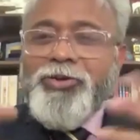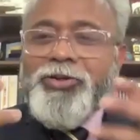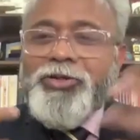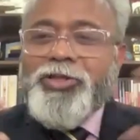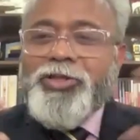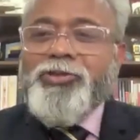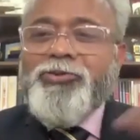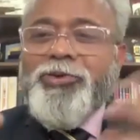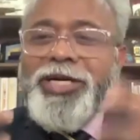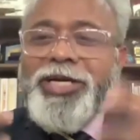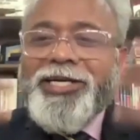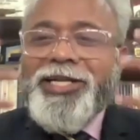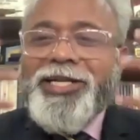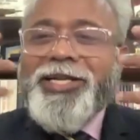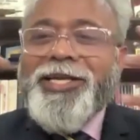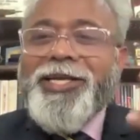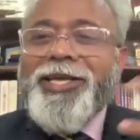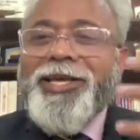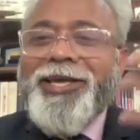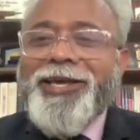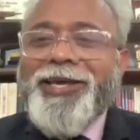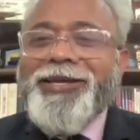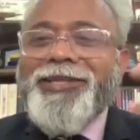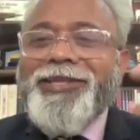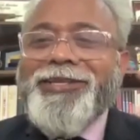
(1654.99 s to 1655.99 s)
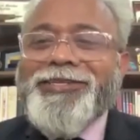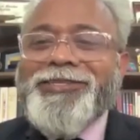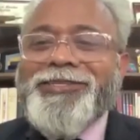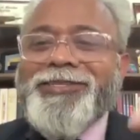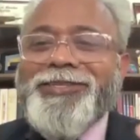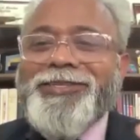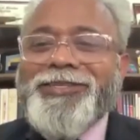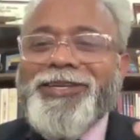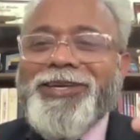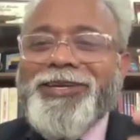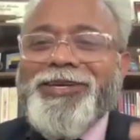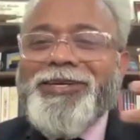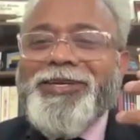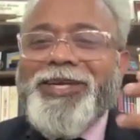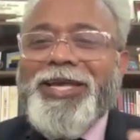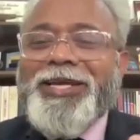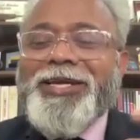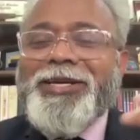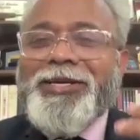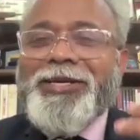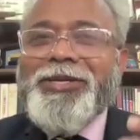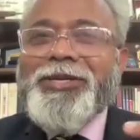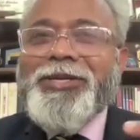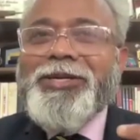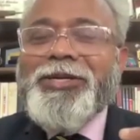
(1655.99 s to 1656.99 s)
know sweating and his
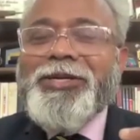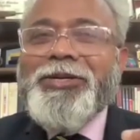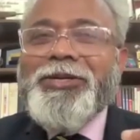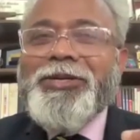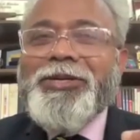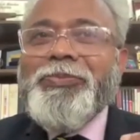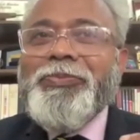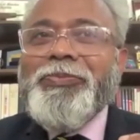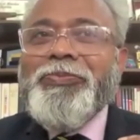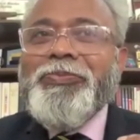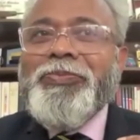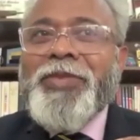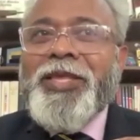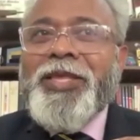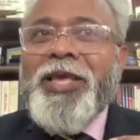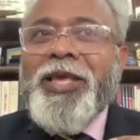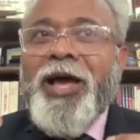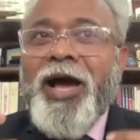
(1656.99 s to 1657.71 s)
and um,